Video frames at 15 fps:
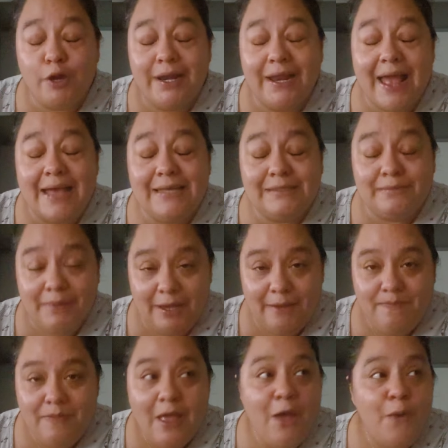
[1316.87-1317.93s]
as me
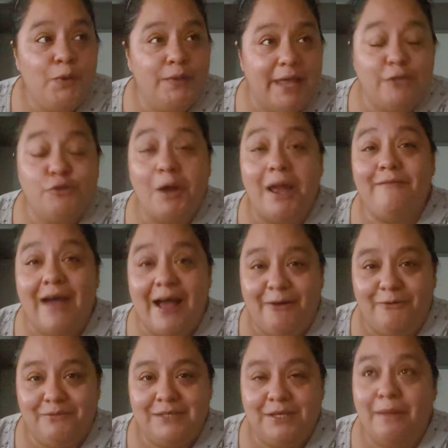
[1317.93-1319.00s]
when they drive
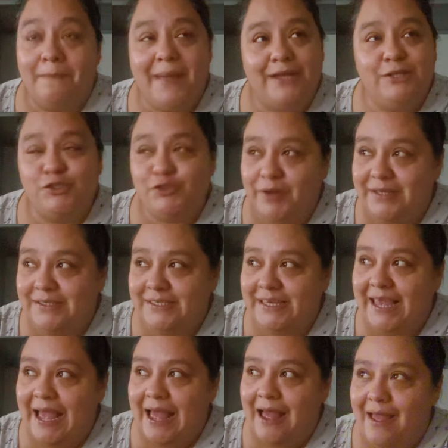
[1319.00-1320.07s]
out to the main street and
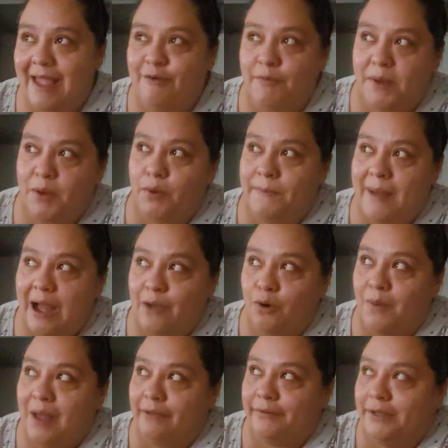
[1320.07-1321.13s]
see everybody with power
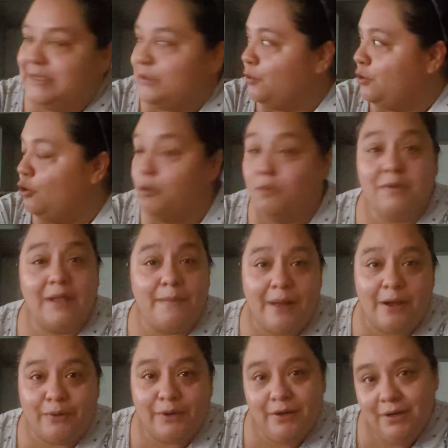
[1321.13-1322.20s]
around us and we're the only ones without
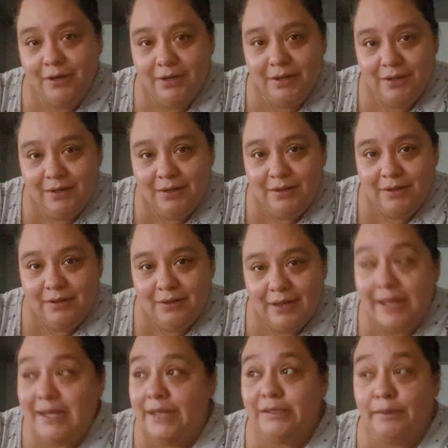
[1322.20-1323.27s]
power.
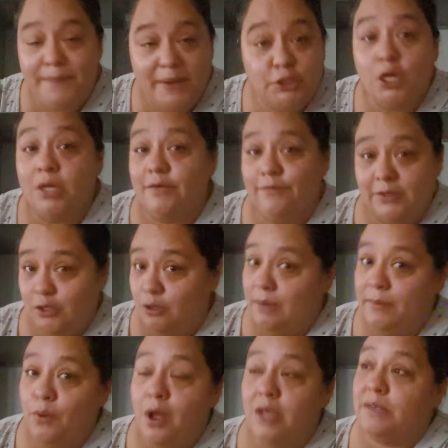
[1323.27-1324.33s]
It's a big chunk of us. Don't get
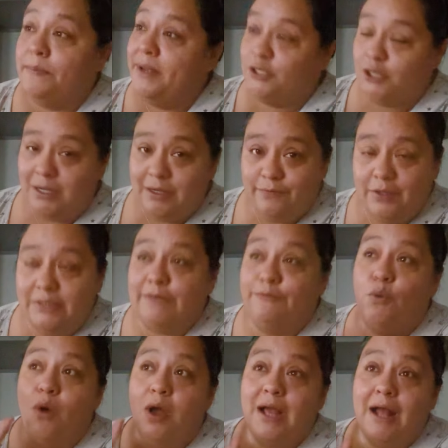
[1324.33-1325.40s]
me wrong. It's a big chunk of us. If you
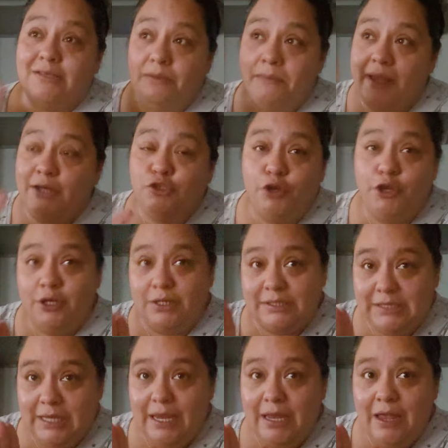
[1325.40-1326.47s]
walk out to the main street, you can
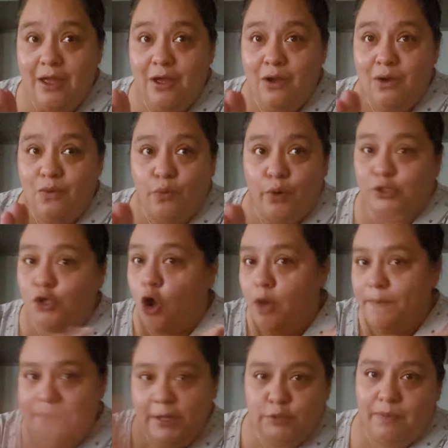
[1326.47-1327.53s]
see where it's all
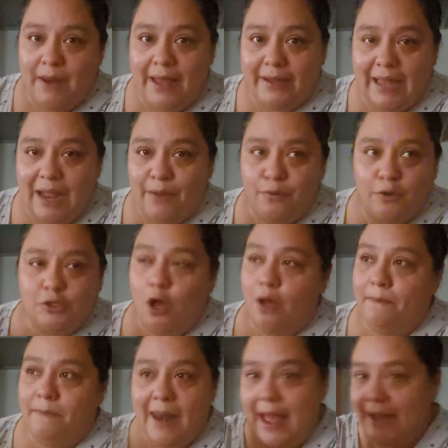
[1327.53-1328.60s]
pitch black at, where it's all
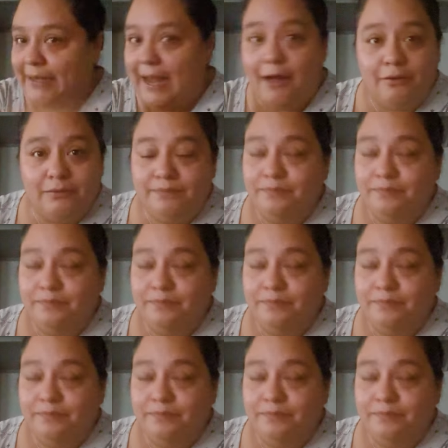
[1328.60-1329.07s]
blacked out.